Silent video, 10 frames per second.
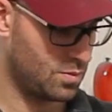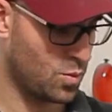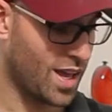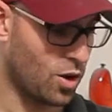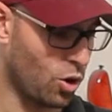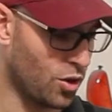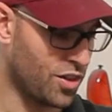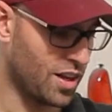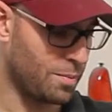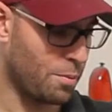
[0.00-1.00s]
You gotta hold
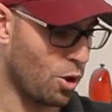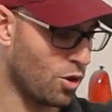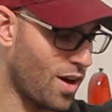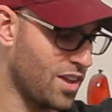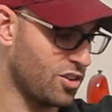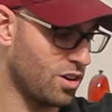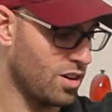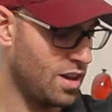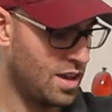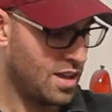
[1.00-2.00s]
the polarizer
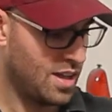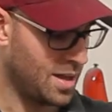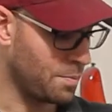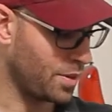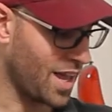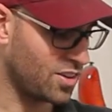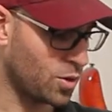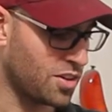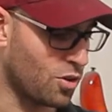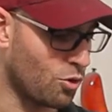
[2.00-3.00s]
in place so it
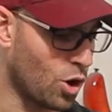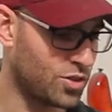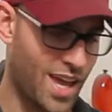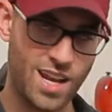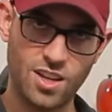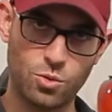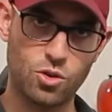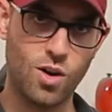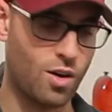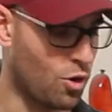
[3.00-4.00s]
doesn't rotate, because we're
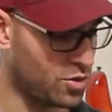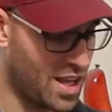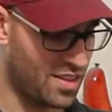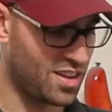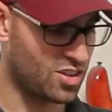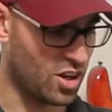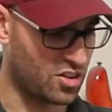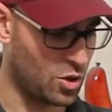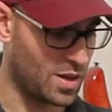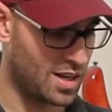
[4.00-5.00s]
trying to rotate this
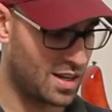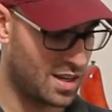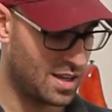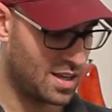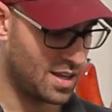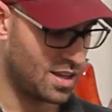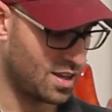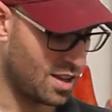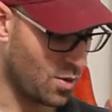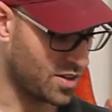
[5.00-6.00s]
onto it.
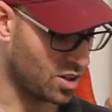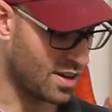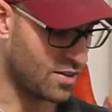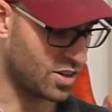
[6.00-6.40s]
Otherwise it'll never